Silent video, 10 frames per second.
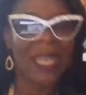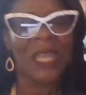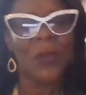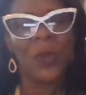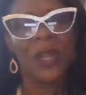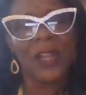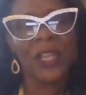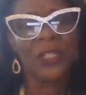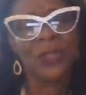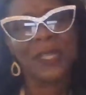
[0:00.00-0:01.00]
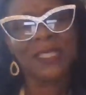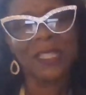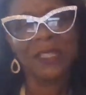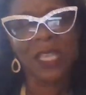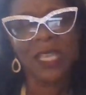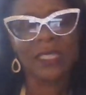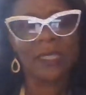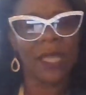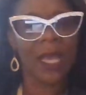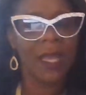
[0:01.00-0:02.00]
What are the interesting things
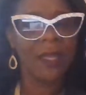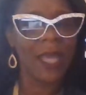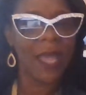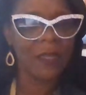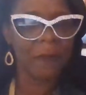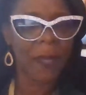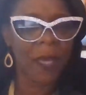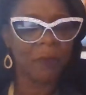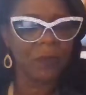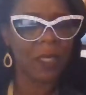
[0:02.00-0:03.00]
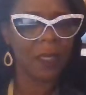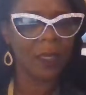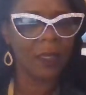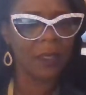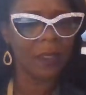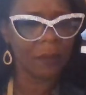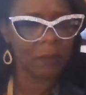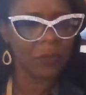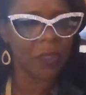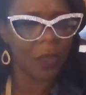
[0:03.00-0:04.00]
that I liked about the
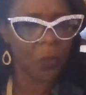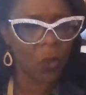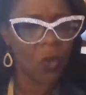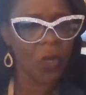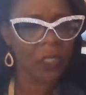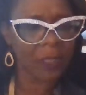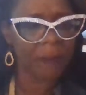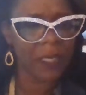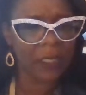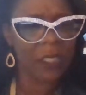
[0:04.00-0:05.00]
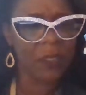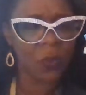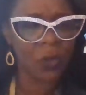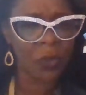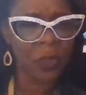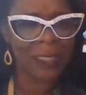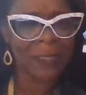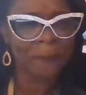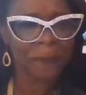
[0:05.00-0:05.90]
awards, the BET Awards?